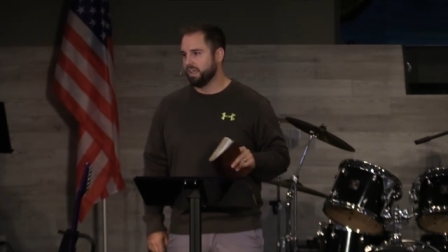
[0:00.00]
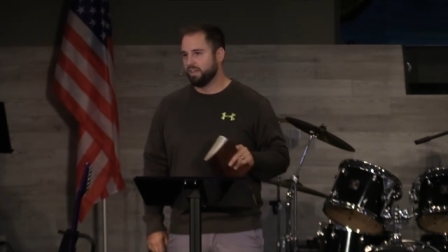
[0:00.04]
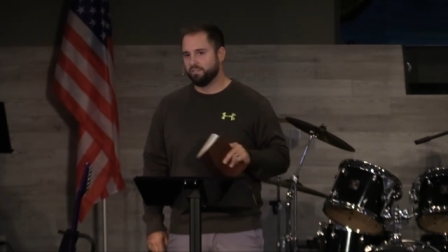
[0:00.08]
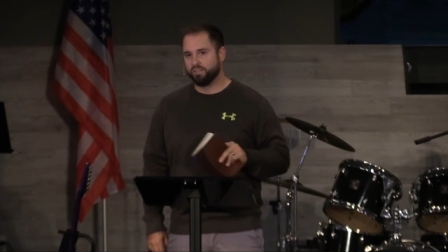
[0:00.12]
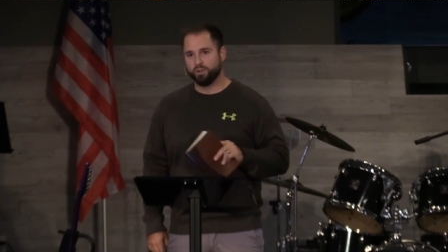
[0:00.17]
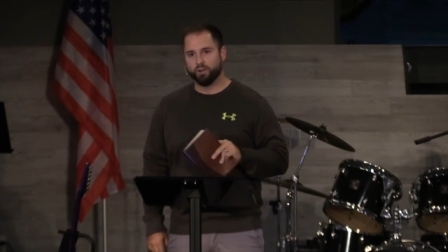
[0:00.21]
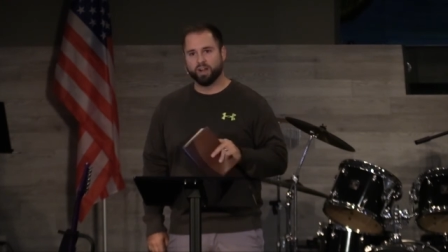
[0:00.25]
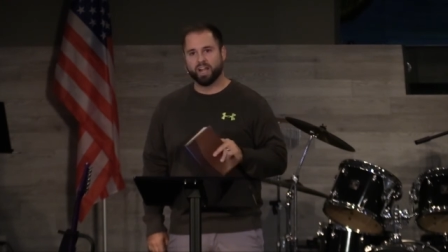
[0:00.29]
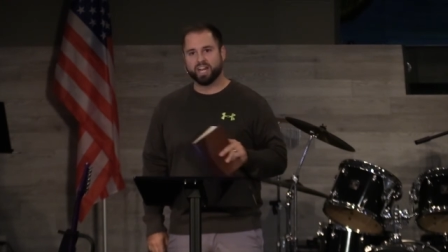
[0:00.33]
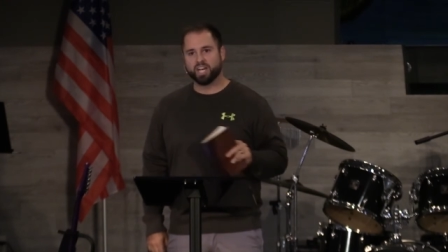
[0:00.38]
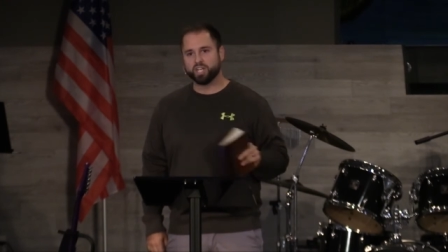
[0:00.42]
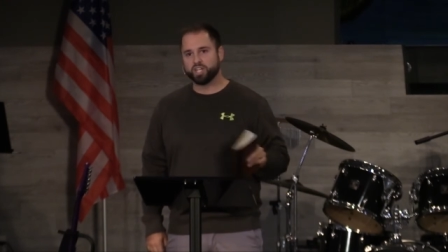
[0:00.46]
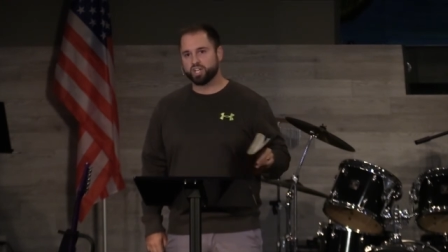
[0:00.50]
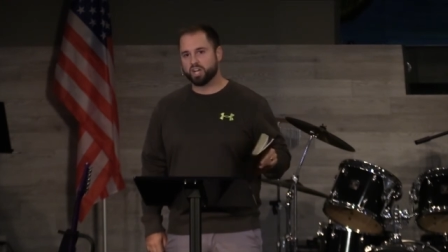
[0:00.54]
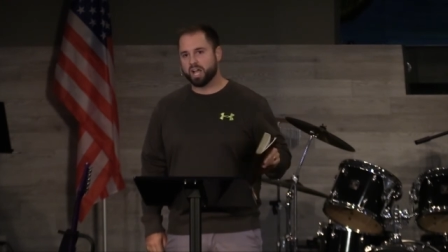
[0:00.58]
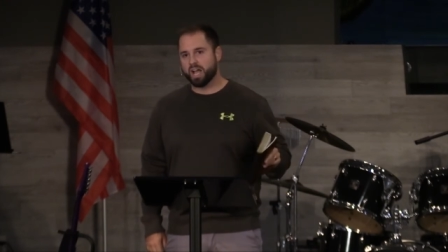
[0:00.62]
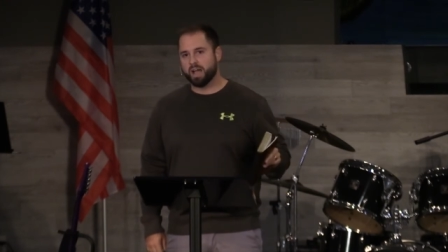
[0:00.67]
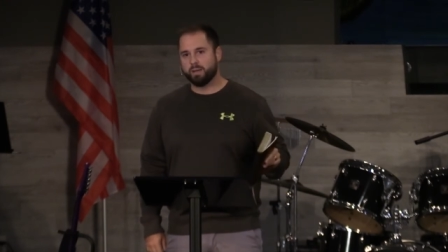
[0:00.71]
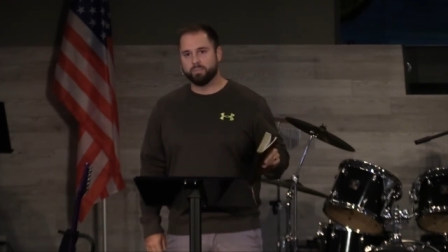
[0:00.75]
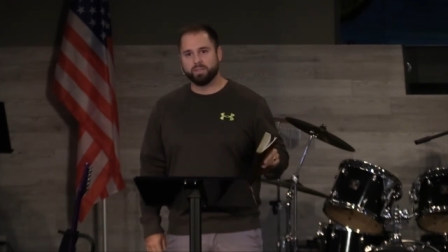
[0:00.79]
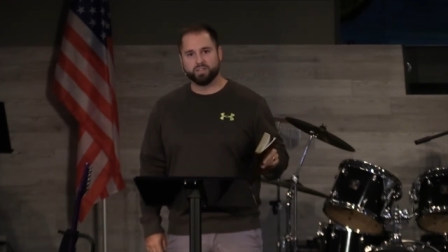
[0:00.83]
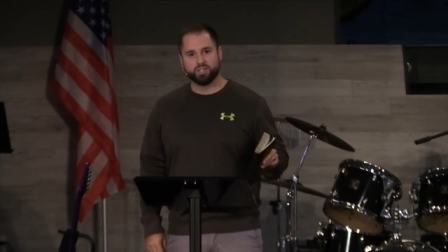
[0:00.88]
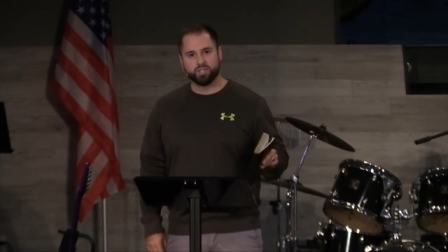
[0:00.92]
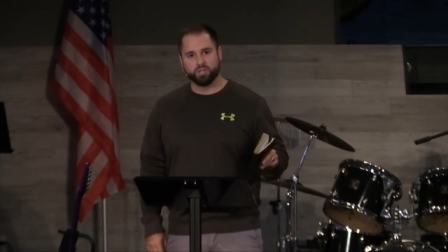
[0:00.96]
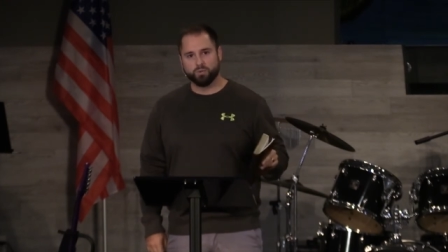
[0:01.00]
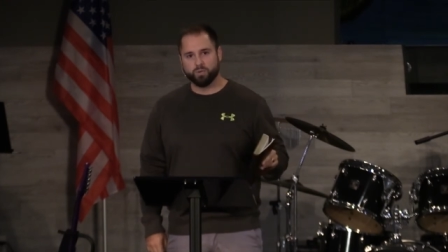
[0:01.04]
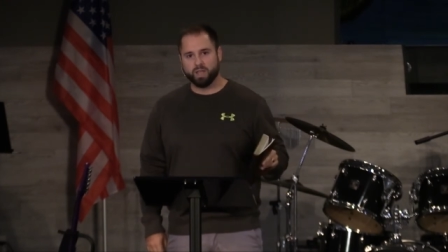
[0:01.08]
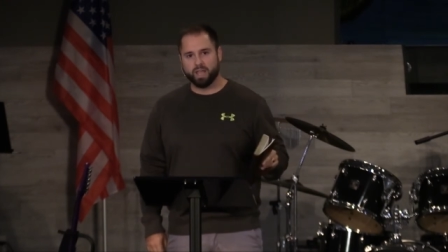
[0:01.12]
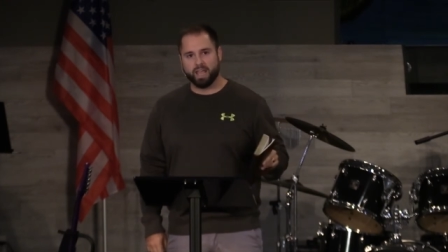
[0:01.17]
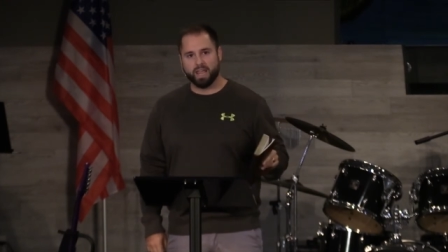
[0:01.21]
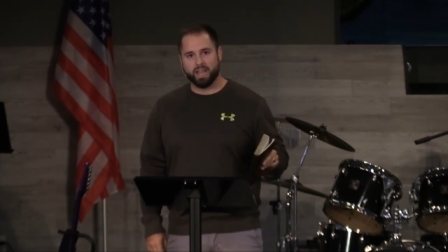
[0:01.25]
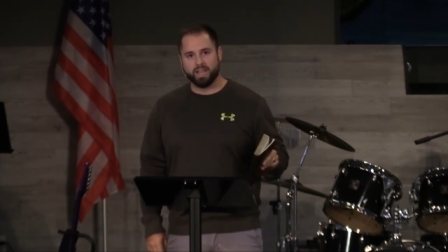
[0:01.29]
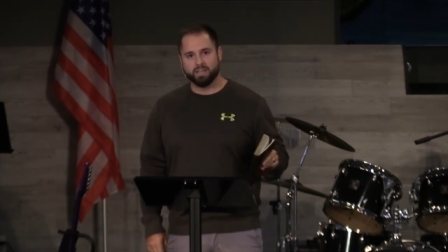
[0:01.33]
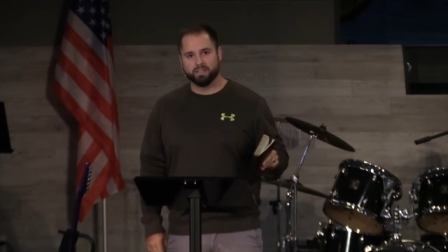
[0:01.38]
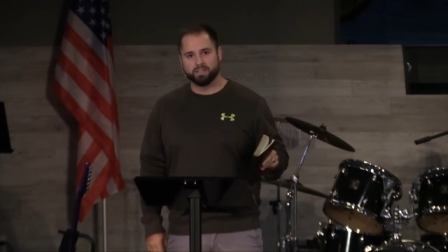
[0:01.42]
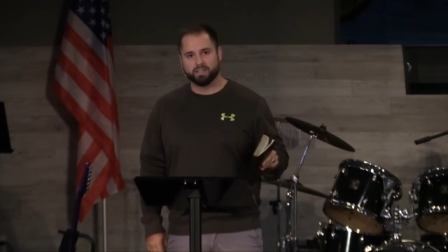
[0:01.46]
If you're at a job that you
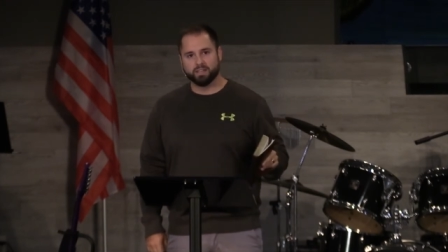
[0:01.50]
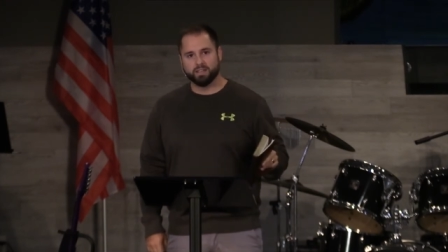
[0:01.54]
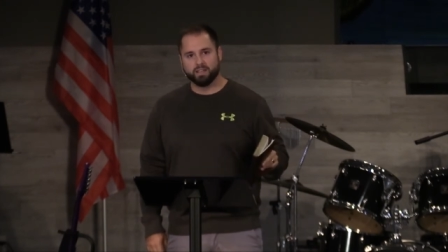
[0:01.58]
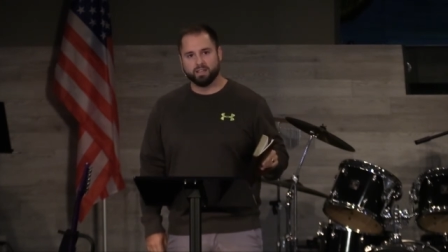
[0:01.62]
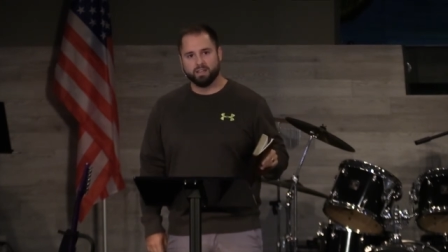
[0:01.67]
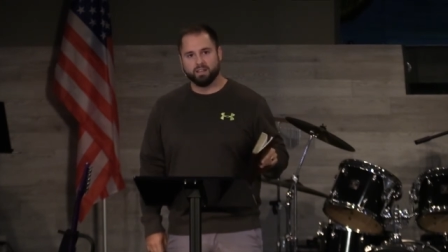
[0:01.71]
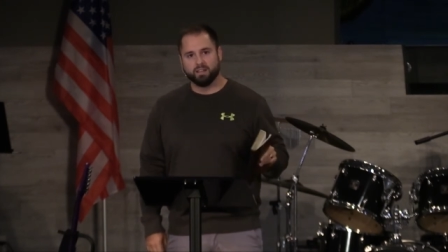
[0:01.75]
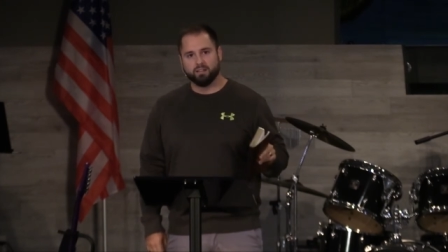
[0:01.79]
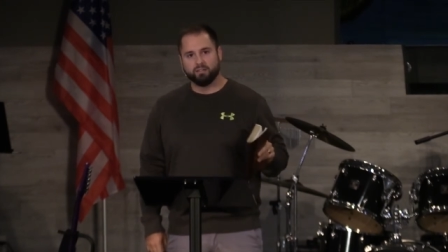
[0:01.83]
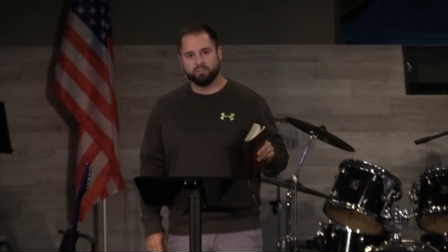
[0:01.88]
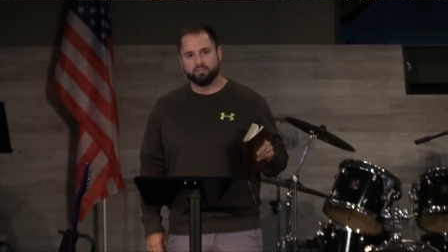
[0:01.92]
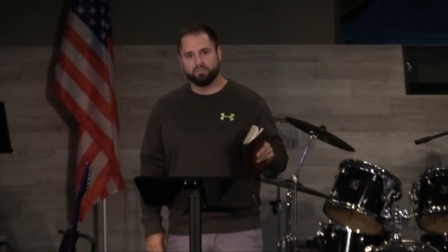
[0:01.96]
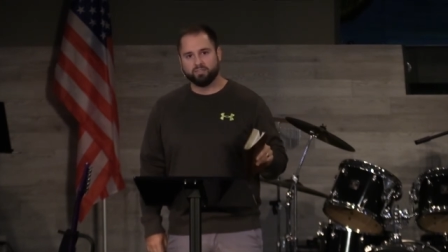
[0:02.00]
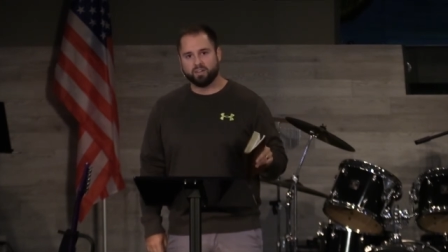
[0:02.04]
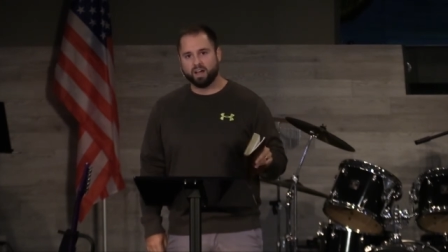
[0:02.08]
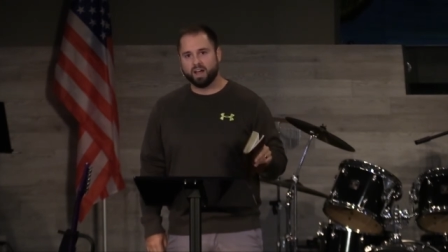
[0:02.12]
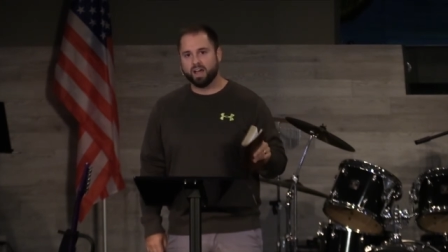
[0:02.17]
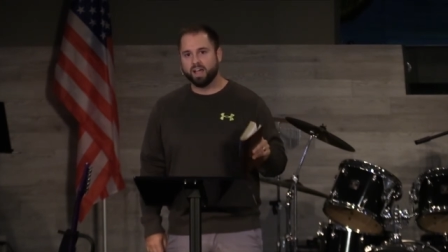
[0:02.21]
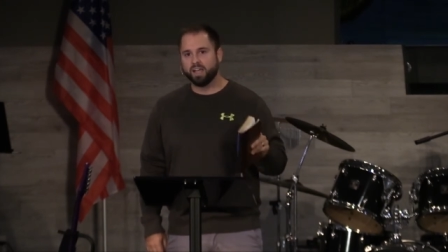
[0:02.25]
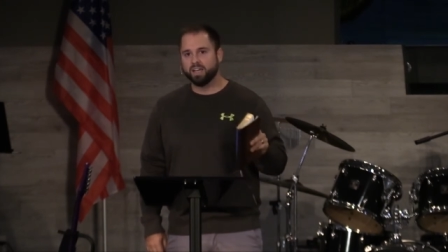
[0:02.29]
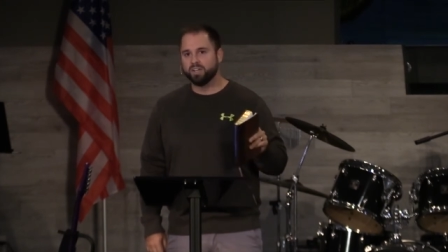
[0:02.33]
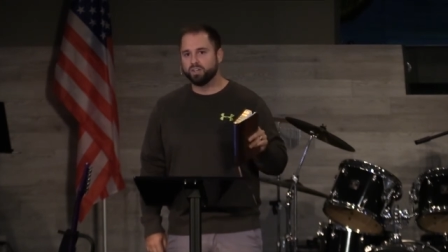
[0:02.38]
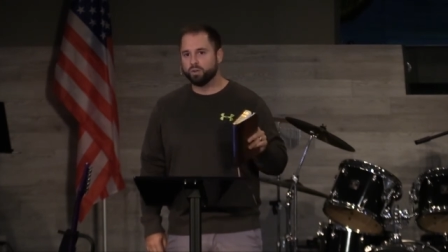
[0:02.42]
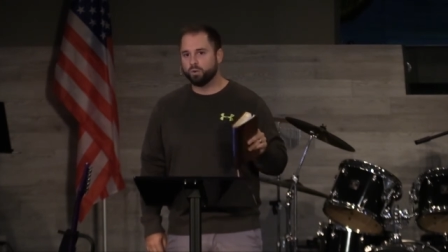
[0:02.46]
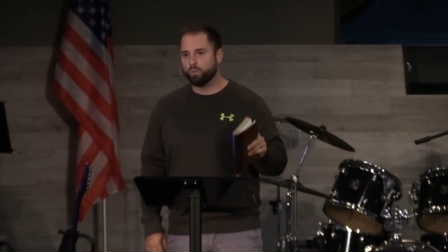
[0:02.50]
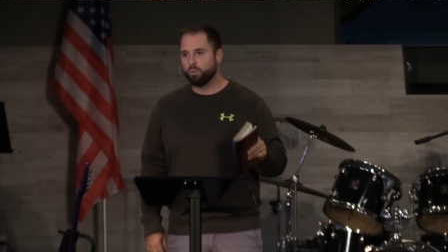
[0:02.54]
hate, find